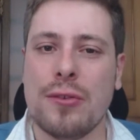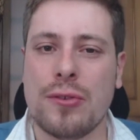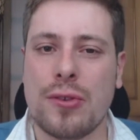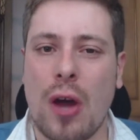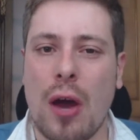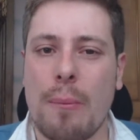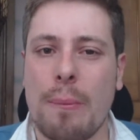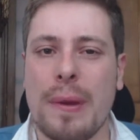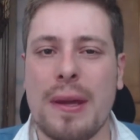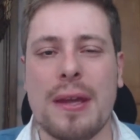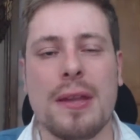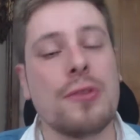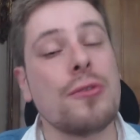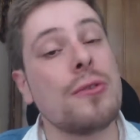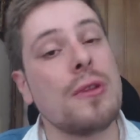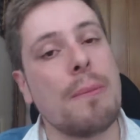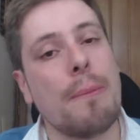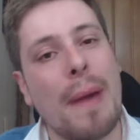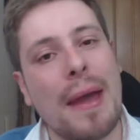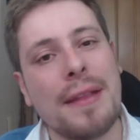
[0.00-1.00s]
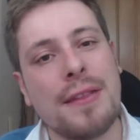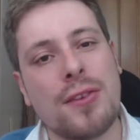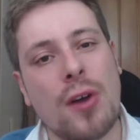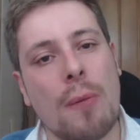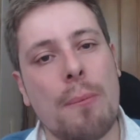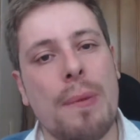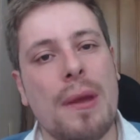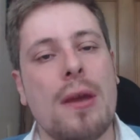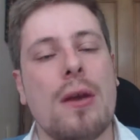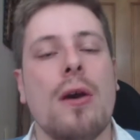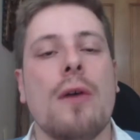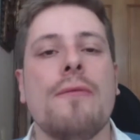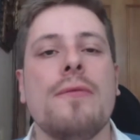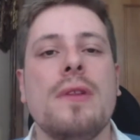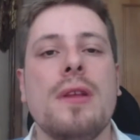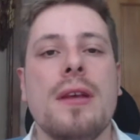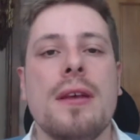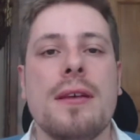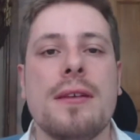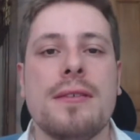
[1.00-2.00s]
the main topic of
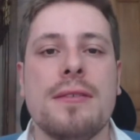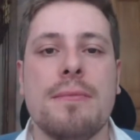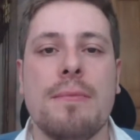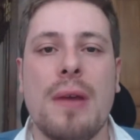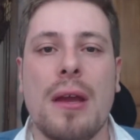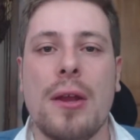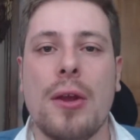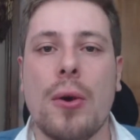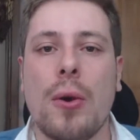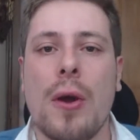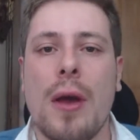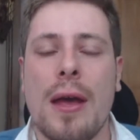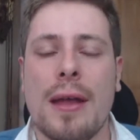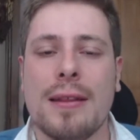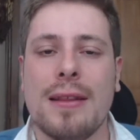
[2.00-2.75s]
this video,